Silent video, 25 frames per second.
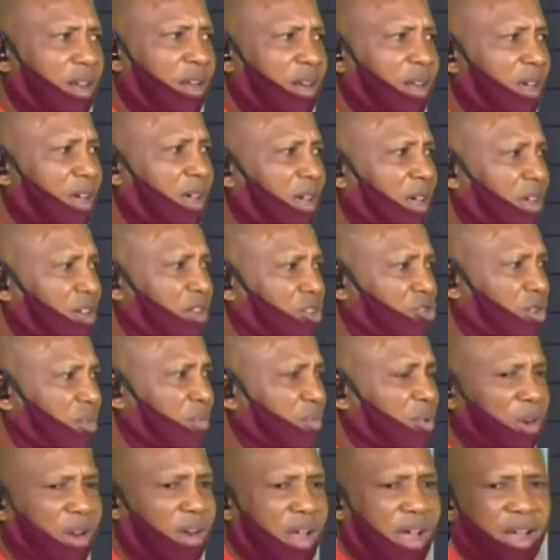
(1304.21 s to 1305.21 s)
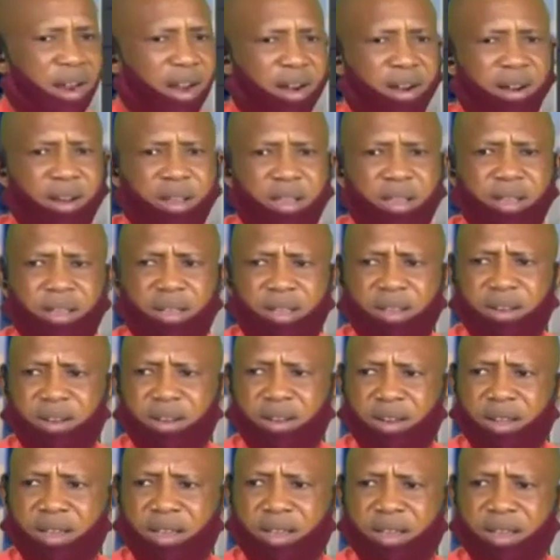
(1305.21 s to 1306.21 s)
the tribunal,
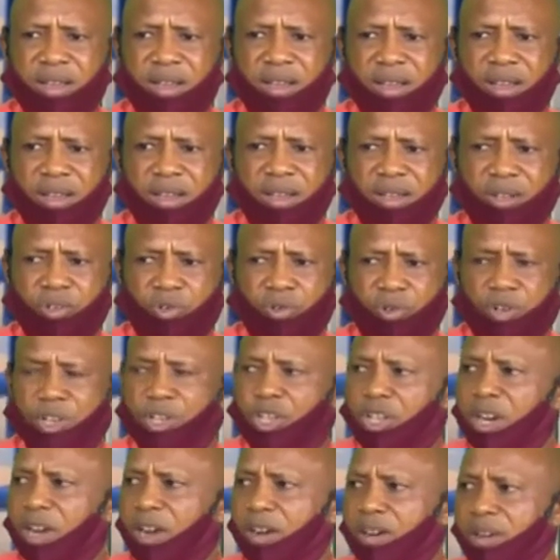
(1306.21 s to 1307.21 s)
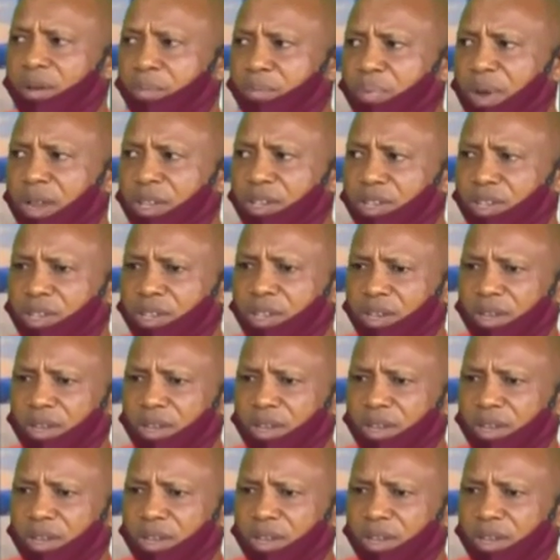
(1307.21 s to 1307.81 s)
the judiciary in place.